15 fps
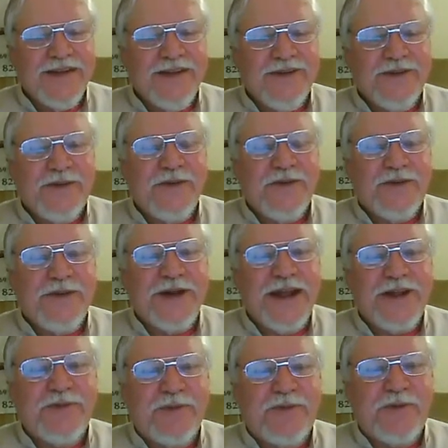3
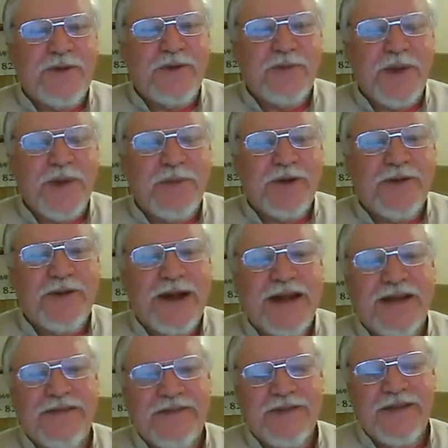days before people
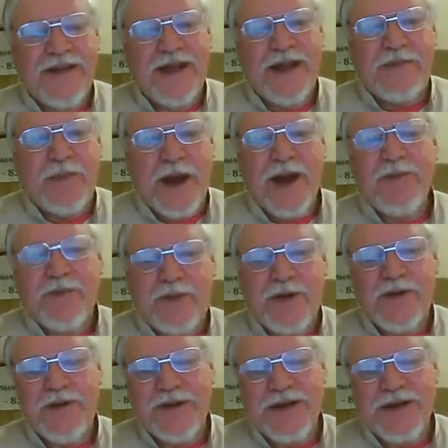arrived, a pipe broke